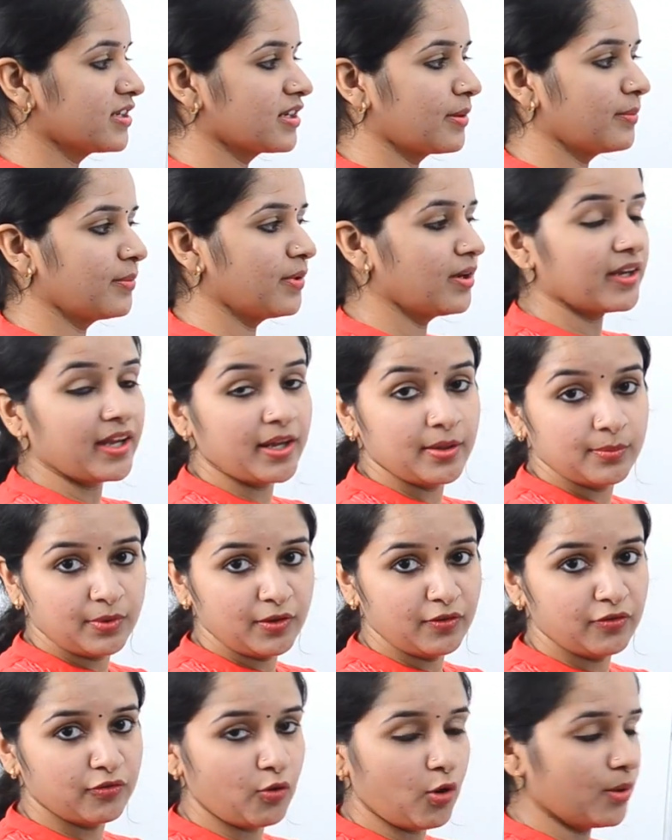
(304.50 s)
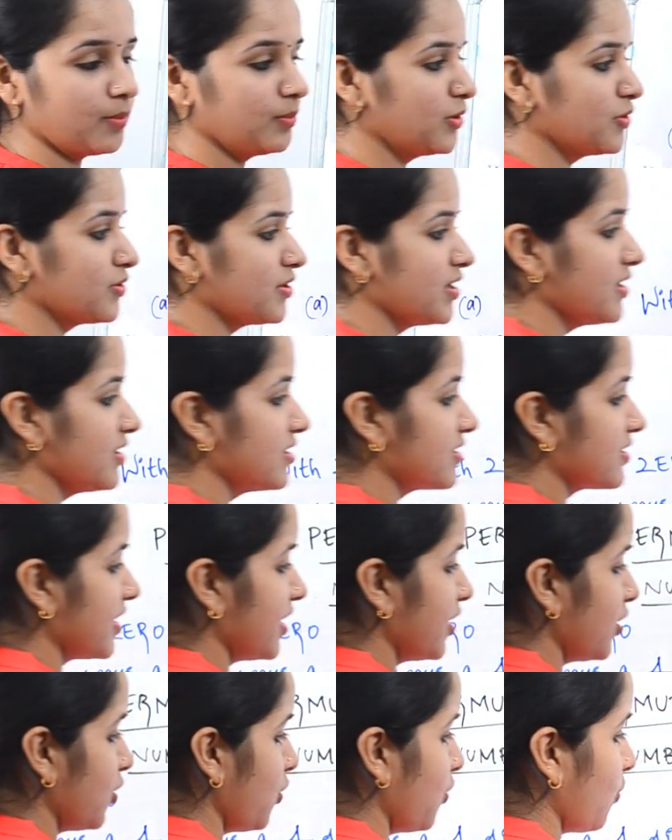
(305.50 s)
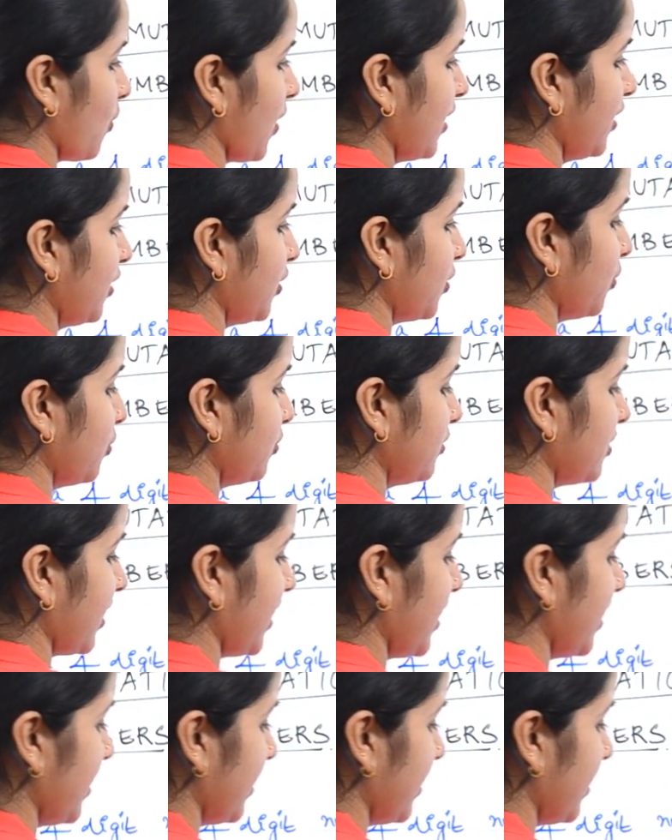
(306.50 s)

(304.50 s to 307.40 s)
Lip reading: number can be formed using 0, 1, 2, 3